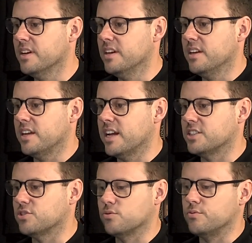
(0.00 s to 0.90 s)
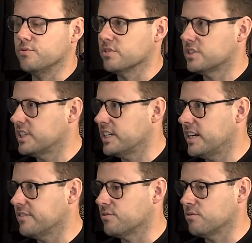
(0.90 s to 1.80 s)
Just awful to see
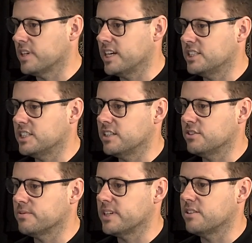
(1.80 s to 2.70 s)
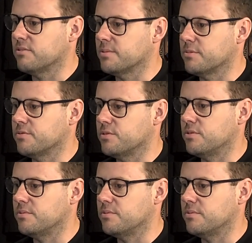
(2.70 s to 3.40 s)
after all the ACLs we had the week before.